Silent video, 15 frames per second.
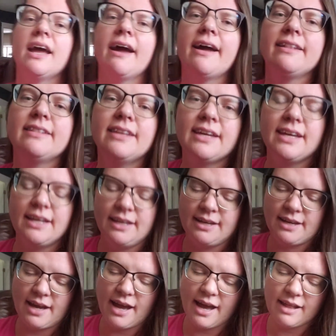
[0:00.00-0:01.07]
And
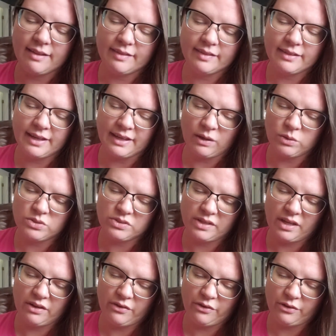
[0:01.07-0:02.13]
then, like I was
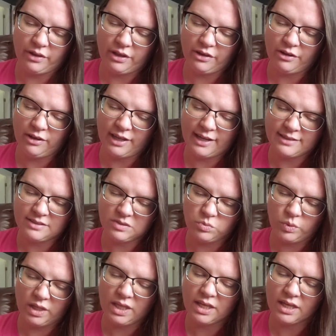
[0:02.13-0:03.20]
saying earlier, last
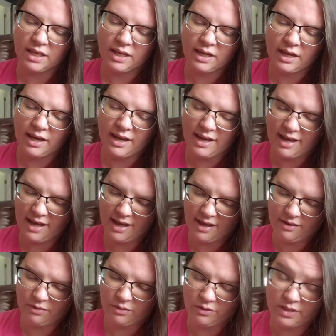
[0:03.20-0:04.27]
week,
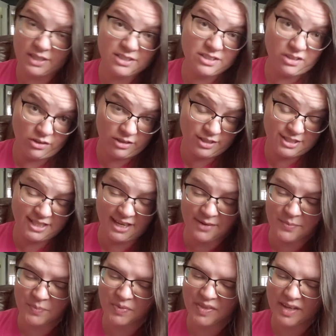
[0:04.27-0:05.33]
or that I started to
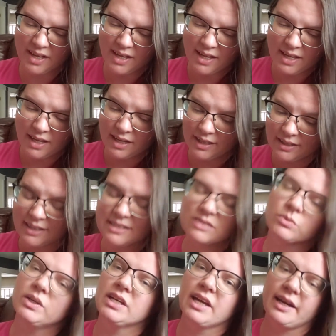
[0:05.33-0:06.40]
say, last
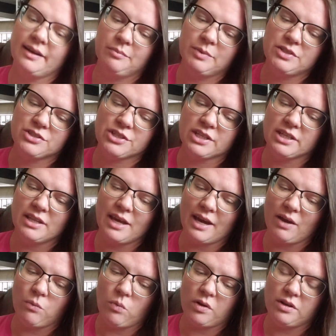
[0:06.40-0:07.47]
week I had mentioned that
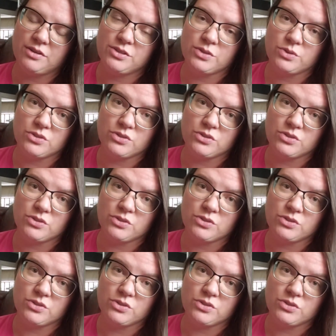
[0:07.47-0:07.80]
I wanted to